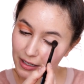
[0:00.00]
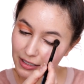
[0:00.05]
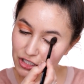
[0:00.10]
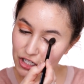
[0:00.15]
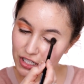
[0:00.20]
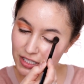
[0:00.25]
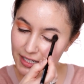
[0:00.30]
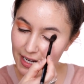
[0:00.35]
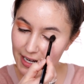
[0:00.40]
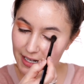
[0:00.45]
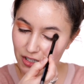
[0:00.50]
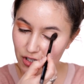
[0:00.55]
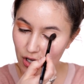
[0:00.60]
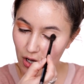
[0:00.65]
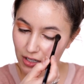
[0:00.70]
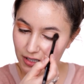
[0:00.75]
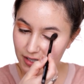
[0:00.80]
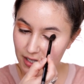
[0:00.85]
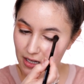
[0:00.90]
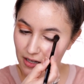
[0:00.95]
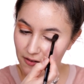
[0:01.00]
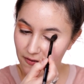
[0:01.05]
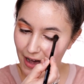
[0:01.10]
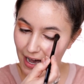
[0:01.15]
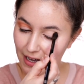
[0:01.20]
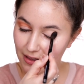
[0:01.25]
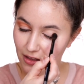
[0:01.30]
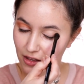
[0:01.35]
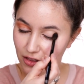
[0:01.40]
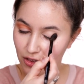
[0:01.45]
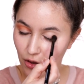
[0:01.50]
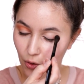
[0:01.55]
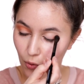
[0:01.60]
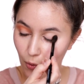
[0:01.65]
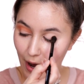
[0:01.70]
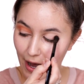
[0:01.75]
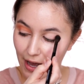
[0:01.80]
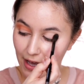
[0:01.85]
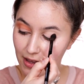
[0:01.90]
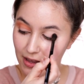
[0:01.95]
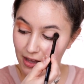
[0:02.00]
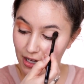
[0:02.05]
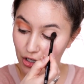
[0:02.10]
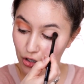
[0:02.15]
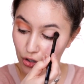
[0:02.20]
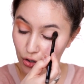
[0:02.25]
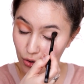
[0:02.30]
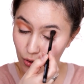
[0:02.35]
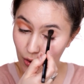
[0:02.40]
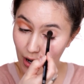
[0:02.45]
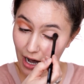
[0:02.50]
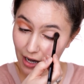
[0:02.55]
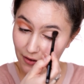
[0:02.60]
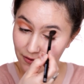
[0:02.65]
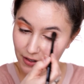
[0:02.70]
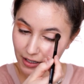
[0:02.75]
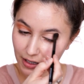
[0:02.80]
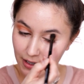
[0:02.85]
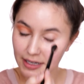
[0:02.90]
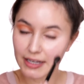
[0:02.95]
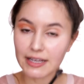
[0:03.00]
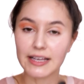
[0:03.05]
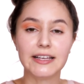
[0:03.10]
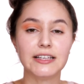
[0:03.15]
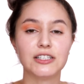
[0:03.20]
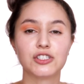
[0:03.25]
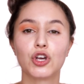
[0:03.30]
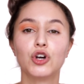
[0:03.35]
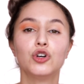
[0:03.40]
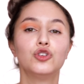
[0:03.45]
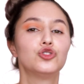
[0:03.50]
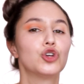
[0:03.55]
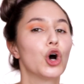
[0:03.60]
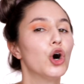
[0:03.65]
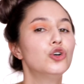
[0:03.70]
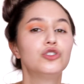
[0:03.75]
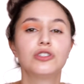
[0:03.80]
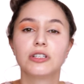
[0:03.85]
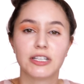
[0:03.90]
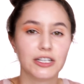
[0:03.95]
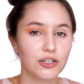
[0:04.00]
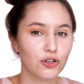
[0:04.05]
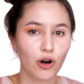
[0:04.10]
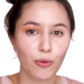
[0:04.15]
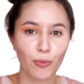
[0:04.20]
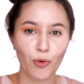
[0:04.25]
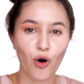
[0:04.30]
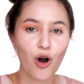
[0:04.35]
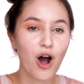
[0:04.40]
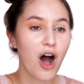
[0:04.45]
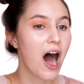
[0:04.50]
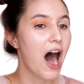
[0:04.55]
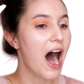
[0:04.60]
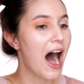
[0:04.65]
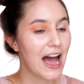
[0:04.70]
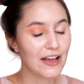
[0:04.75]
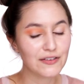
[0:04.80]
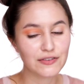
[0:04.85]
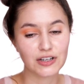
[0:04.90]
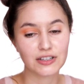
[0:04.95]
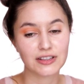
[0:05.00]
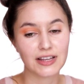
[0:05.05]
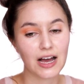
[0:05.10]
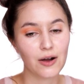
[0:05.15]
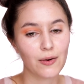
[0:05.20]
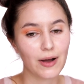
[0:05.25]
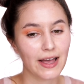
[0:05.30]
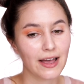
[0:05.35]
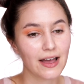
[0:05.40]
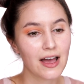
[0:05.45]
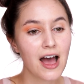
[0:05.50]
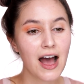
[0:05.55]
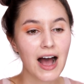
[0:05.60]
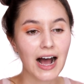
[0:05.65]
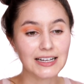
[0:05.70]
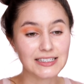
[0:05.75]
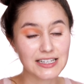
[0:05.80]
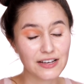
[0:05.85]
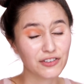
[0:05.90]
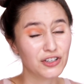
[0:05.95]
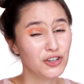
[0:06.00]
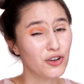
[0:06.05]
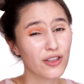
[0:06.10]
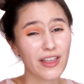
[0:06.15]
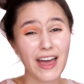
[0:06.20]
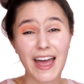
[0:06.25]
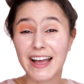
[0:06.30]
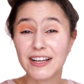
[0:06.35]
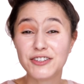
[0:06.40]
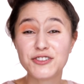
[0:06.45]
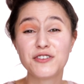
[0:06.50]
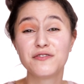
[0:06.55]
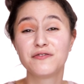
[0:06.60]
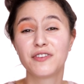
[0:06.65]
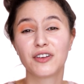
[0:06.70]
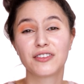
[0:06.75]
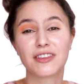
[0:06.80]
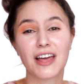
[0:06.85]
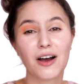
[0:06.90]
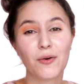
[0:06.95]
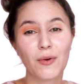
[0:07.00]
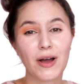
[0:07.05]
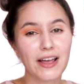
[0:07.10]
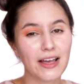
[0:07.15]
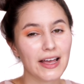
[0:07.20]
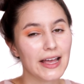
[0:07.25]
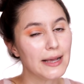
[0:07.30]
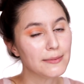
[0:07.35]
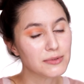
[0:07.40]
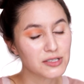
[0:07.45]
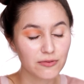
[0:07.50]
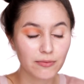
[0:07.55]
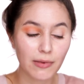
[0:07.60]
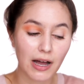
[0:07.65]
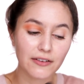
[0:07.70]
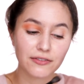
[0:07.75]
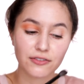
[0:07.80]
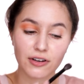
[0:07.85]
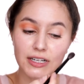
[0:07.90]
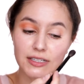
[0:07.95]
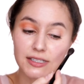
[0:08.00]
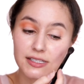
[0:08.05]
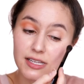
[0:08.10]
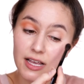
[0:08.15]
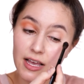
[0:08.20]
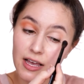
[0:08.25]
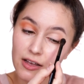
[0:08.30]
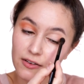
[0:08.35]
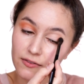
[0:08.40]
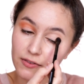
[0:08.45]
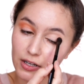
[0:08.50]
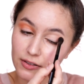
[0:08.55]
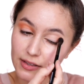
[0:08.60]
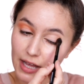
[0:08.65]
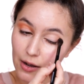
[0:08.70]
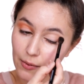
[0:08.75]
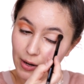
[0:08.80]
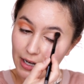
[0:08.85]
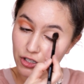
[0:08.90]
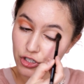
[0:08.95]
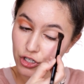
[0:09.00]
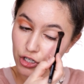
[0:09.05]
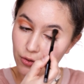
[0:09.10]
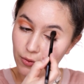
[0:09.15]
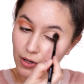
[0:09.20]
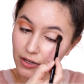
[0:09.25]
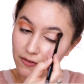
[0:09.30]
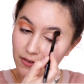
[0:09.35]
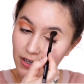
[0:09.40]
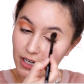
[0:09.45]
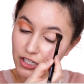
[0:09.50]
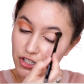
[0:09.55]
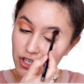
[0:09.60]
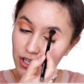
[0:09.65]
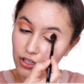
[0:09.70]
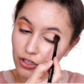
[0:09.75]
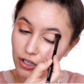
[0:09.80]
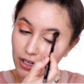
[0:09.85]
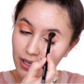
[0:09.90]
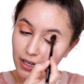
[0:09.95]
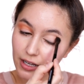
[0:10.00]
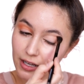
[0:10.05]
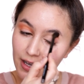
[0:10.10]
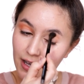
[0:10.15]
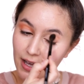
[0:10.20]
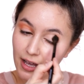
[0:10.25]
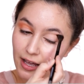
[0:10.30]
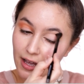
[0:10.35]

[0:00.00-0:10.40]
just take solace in the fact that the way that you are feeling is totally normal. I felt that way. I definitely know that Adrian felt that way. Heaps of my friends felt that way too when finishing uni.